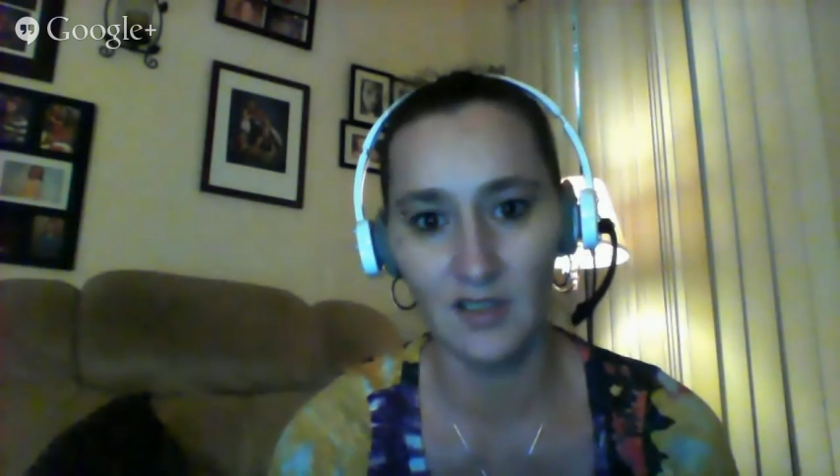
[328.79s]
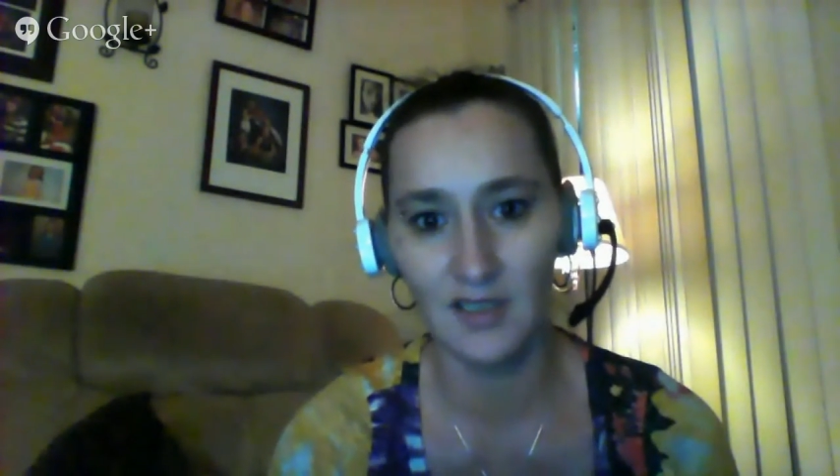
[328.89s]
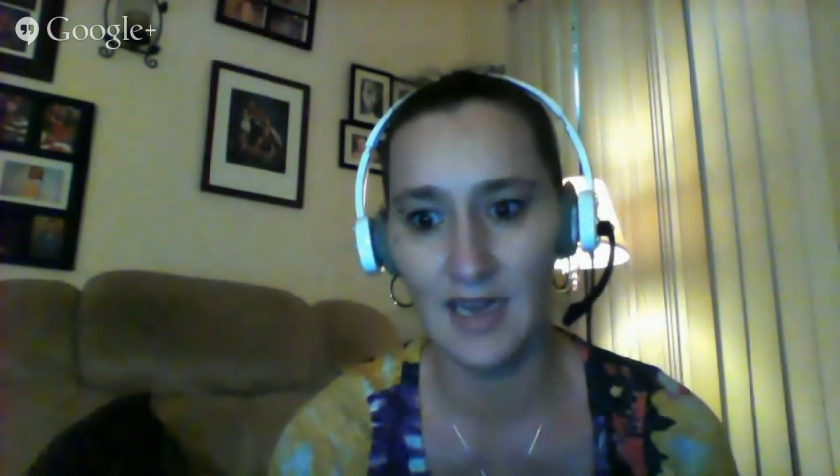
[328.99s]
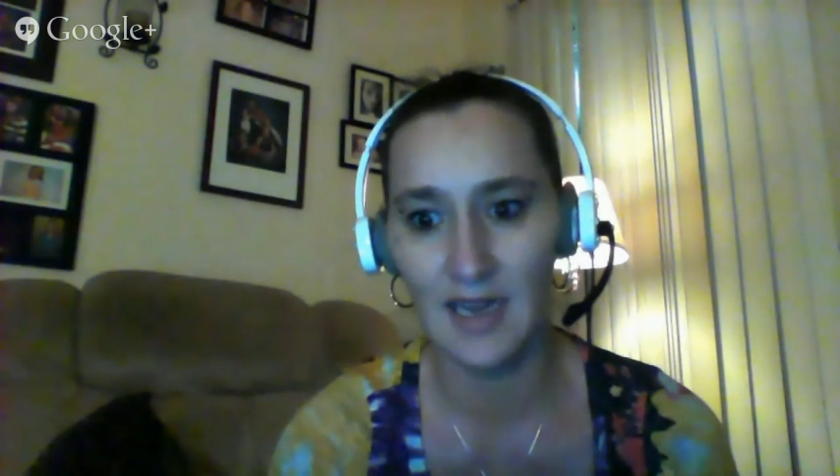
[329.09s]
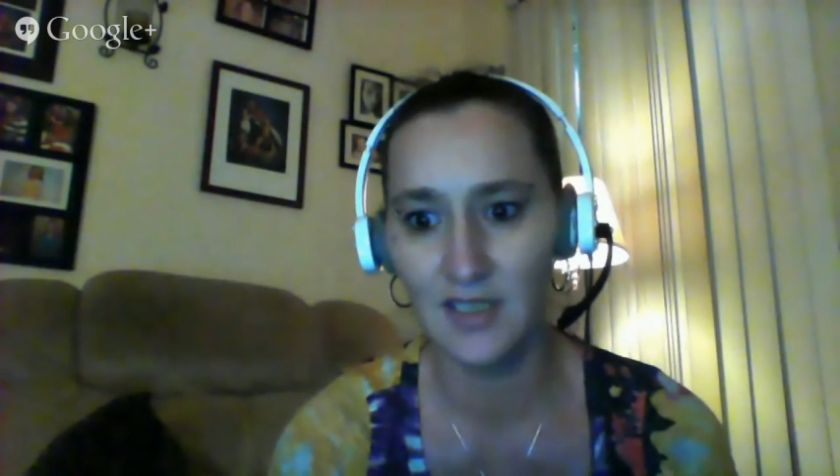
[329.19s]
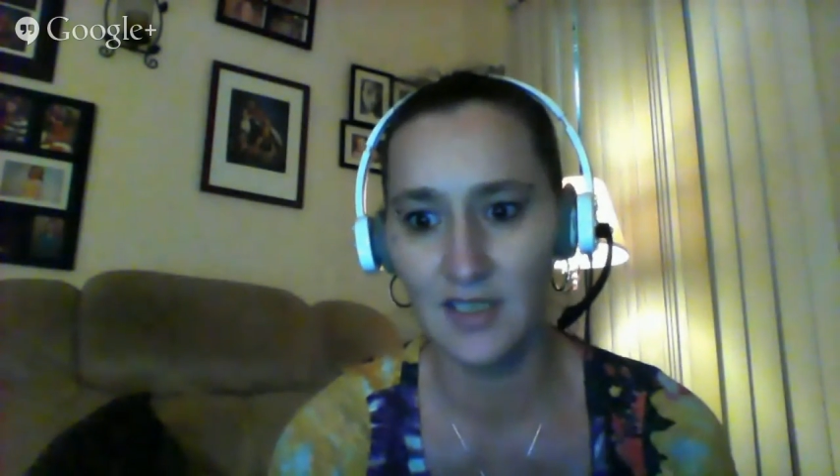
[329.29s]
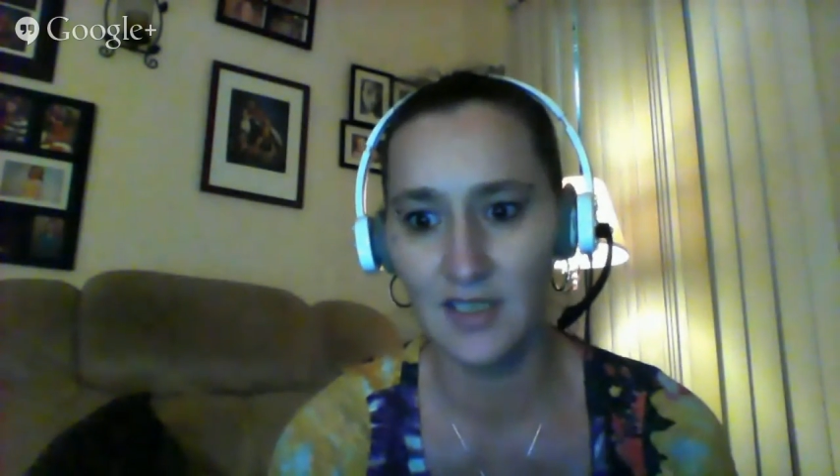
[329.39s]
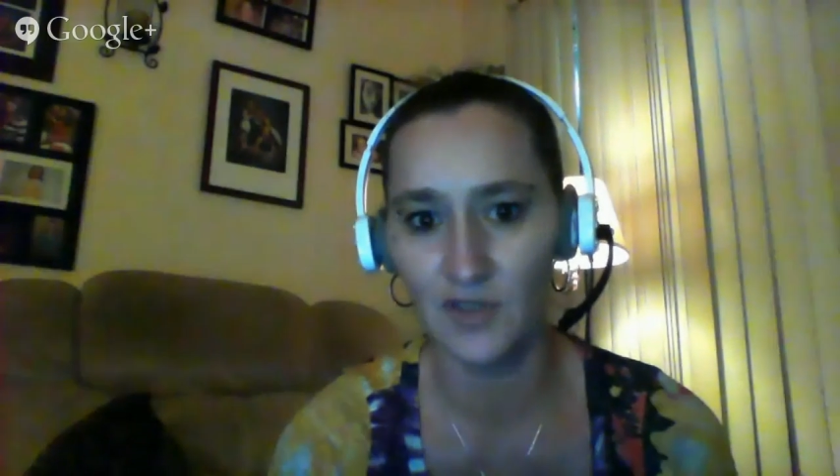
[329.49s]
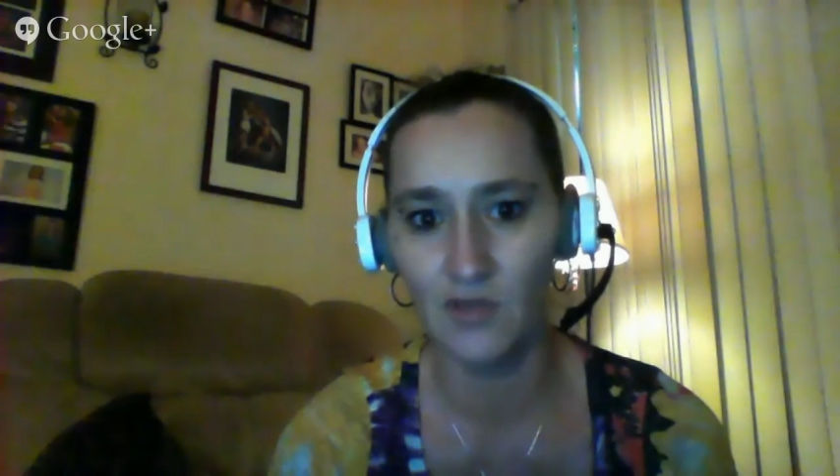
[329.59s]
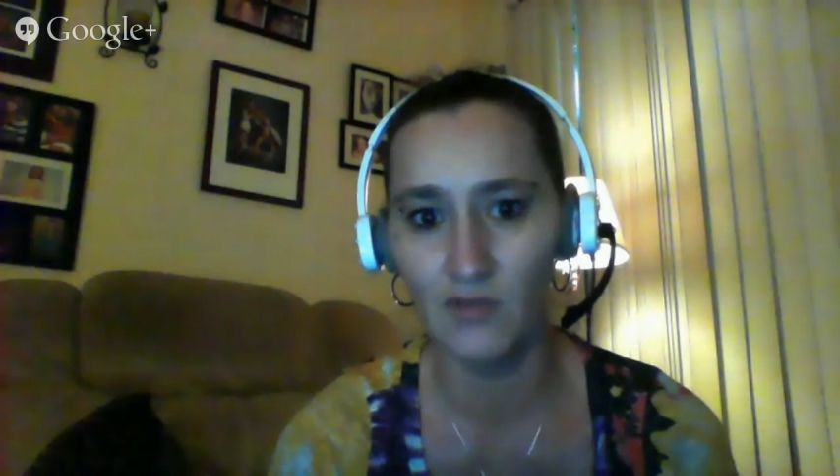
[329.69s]
looked 90
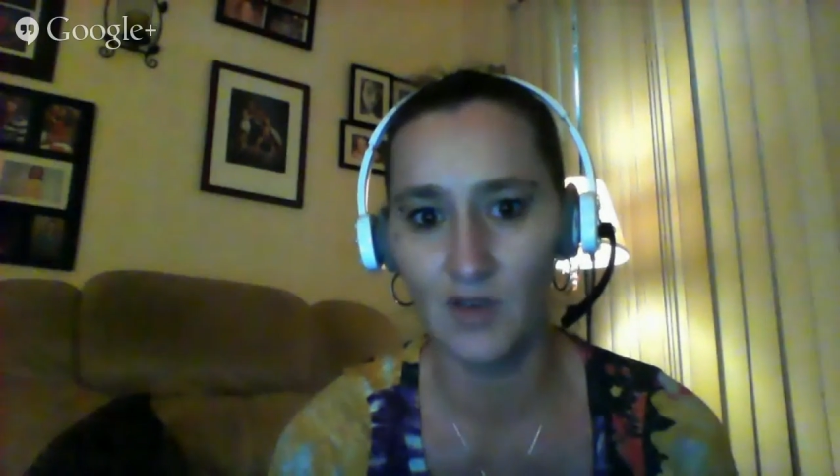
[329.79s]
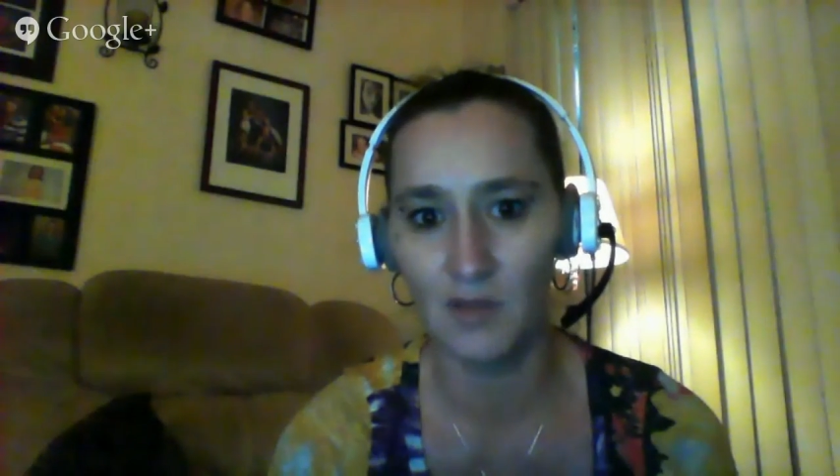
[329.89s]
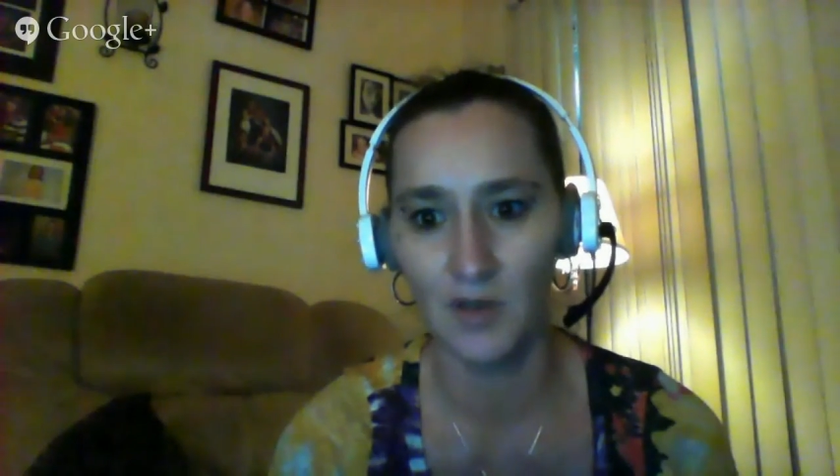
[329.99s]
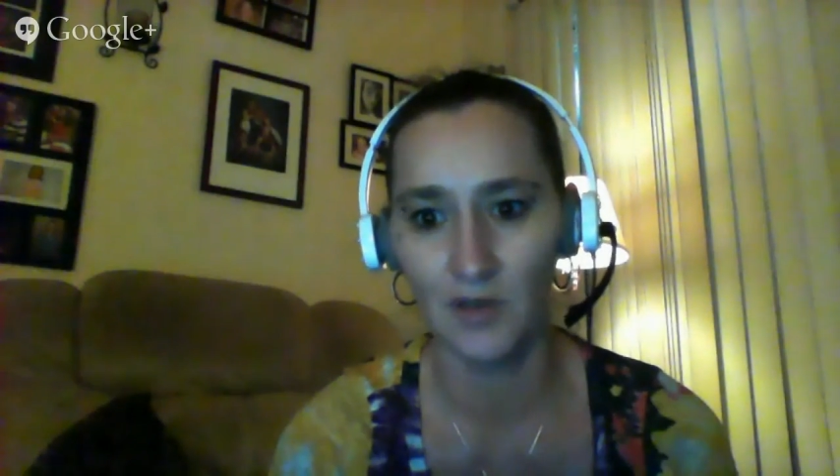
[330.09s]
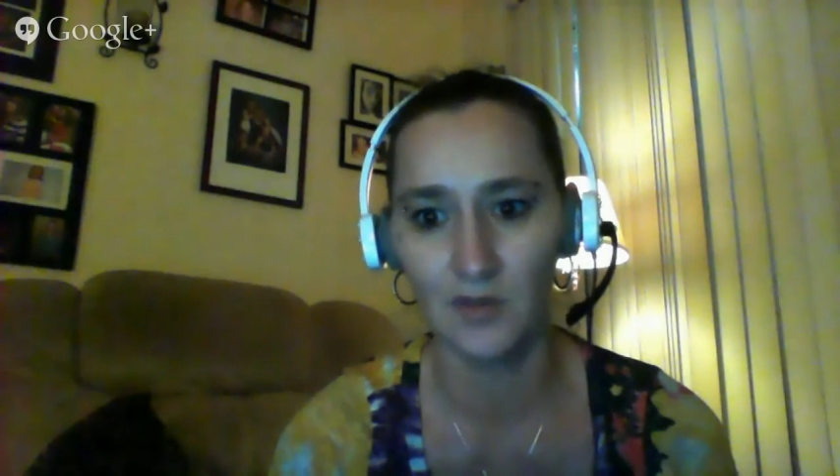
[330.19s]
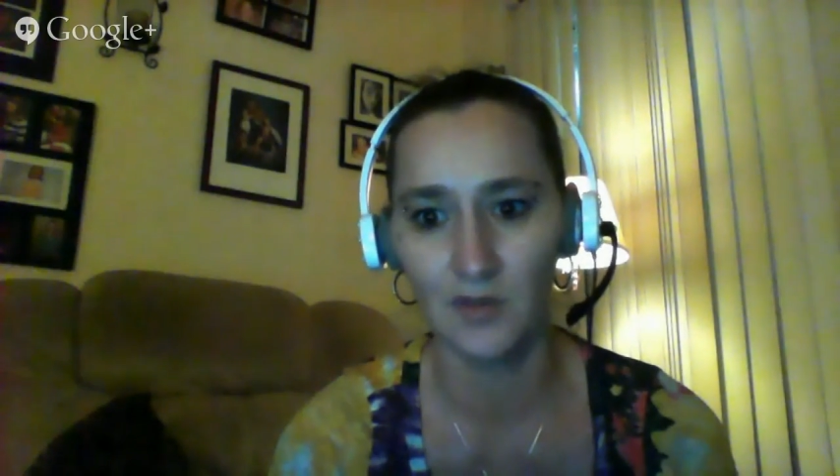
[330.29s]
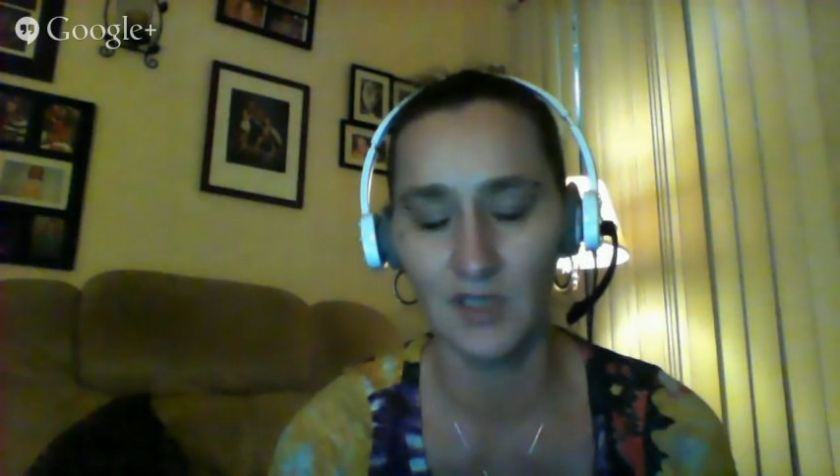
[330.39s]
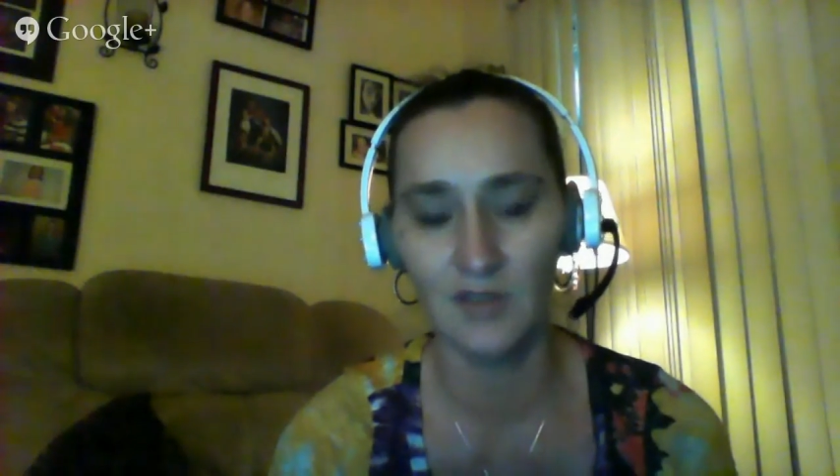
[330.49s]
years old almost.